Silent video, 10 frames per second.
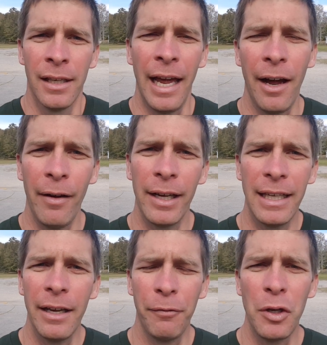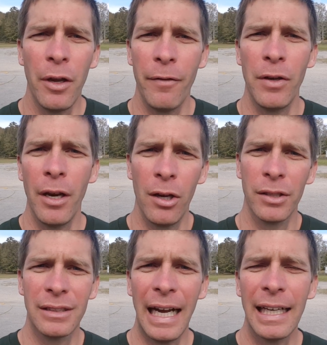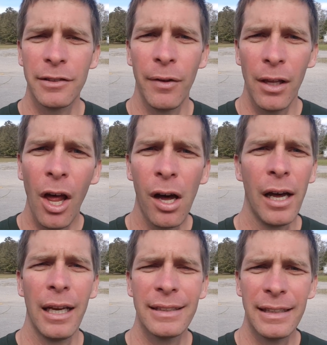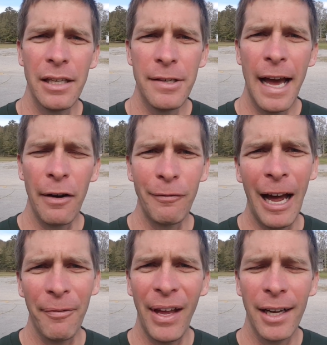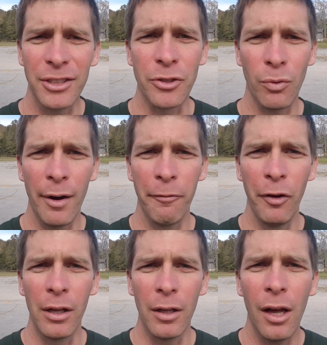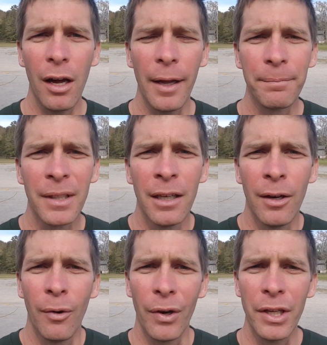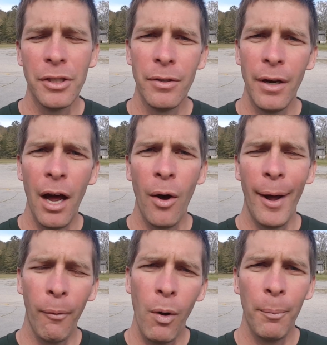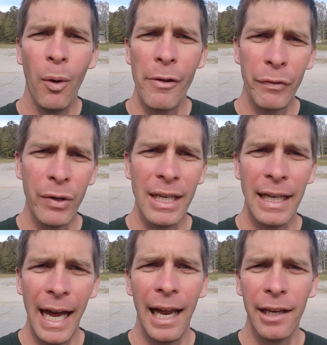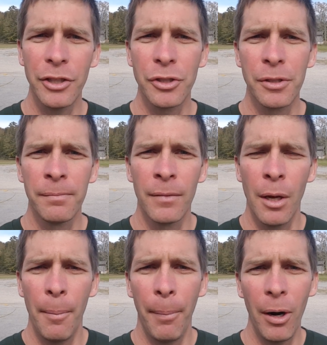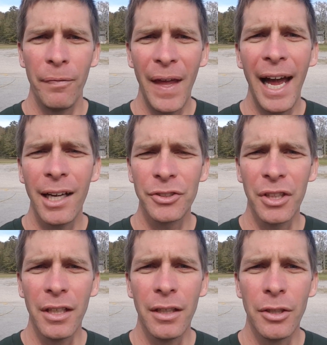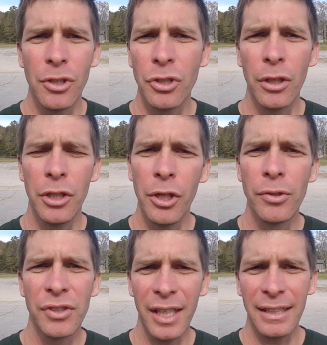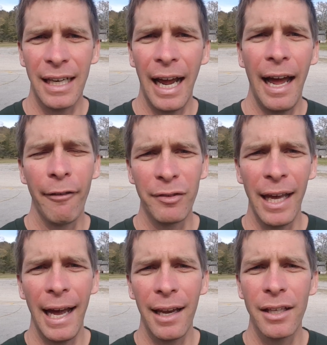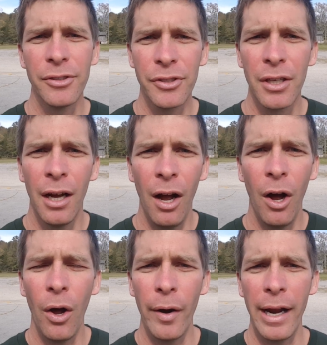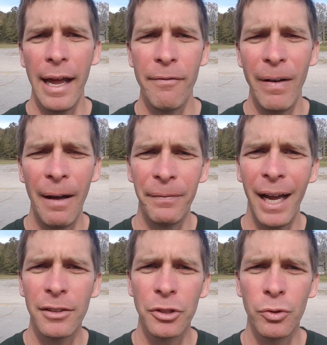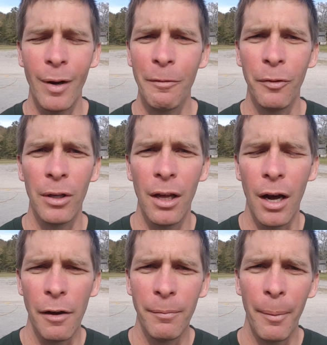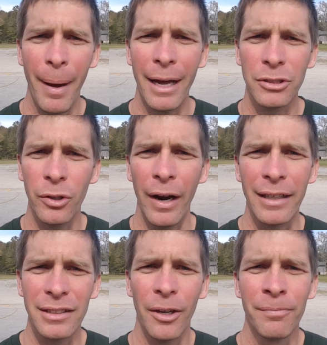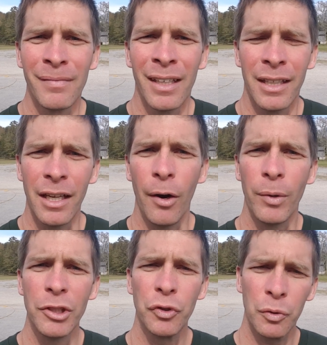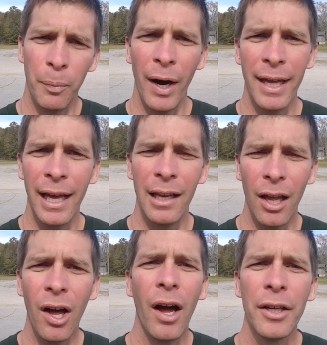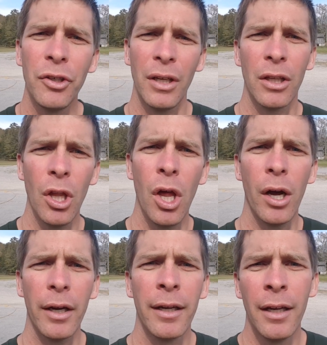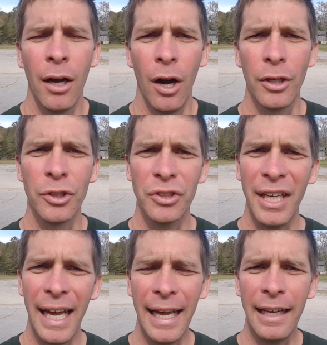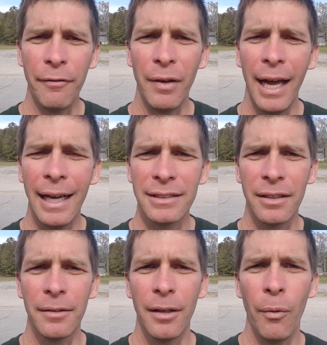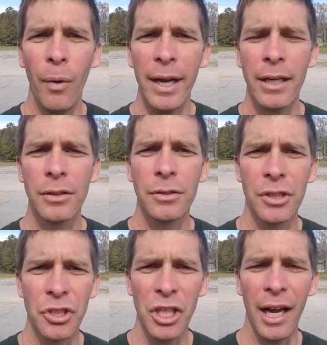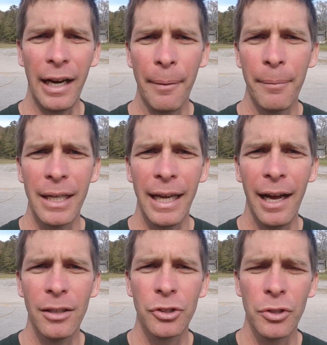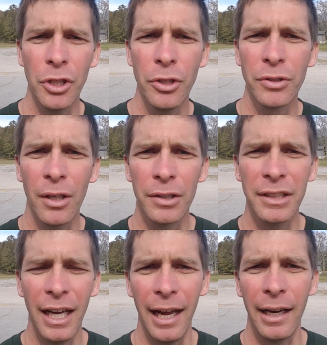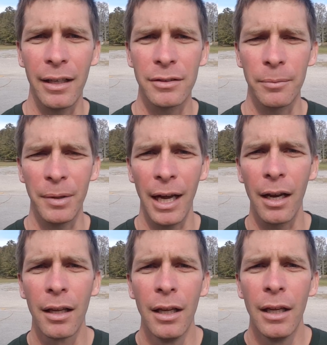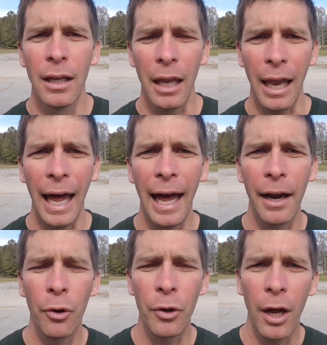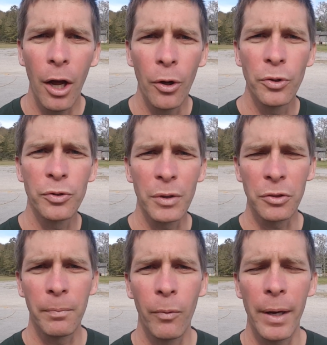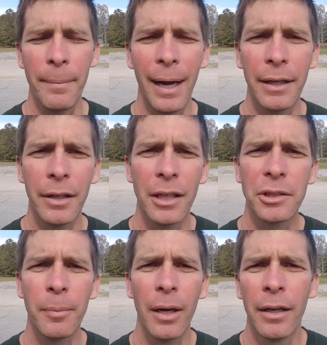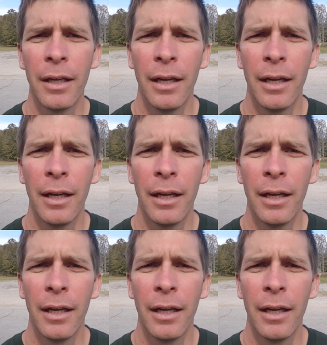Now, again, if you know the size of a lawn, let's say you got a 5,000 square foot lawn, well then you know at 1.3 gallons per thousand, you should use 6.5 gallons on a 5,000 square foot lawn, if my math's correct. So, you know, when you spray that lawn, you can look on your tank if it has a way to check how many gallons you're using on the tank, some kind of line on a hose, which way mine does, but